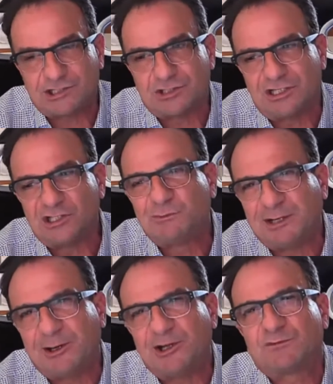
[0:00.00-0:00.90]
So the
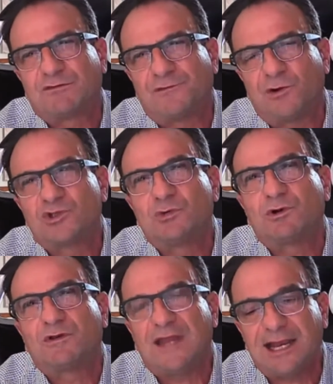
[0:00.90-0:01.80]
experience for folks who
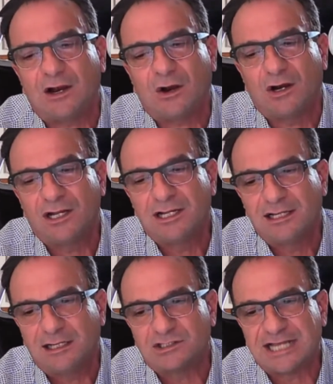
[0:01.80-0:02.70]
are there
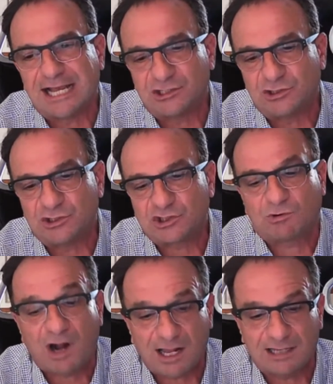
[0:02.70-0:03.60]
is, as you
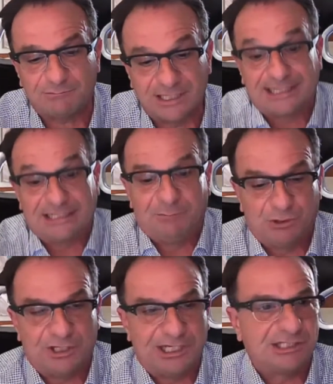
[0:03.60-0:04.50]
described, like an
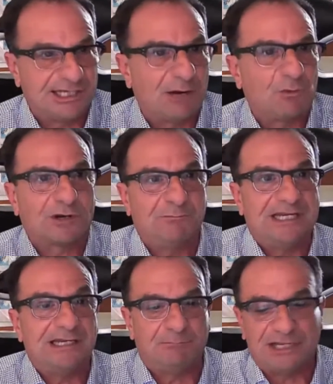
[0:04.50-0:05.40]
ability to network,
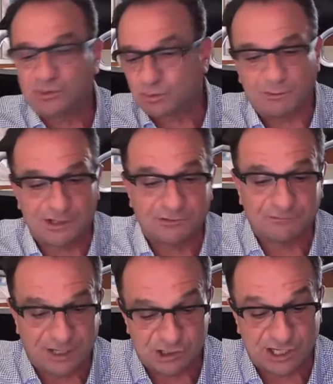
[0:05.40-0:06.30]
meet, and mentor with other
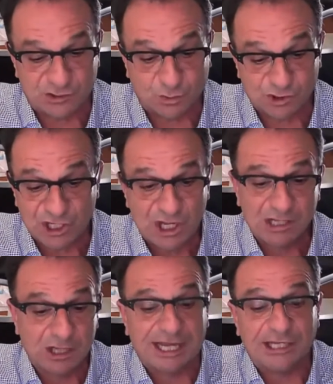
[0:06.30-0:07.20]
franchisors
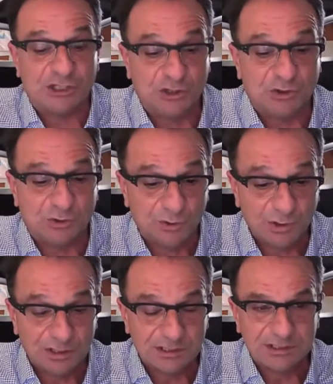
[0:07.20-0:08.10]
like you.
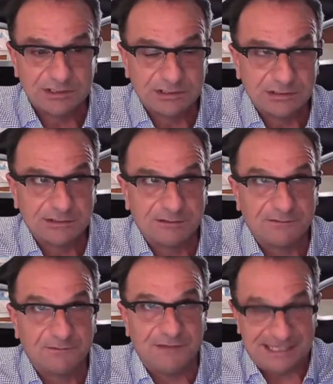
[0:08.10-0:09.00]

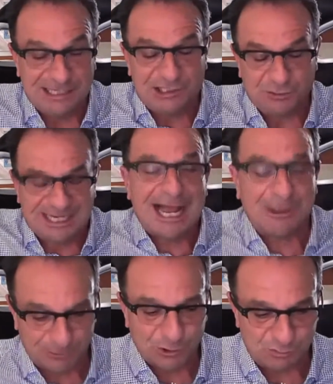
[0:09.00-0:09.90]
They need to
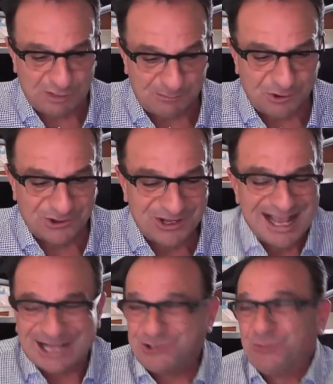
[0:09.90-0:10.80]
encounter those people
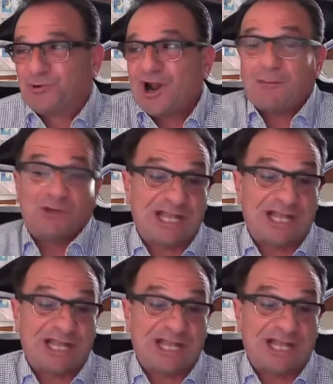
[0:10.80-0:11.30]
as you promised.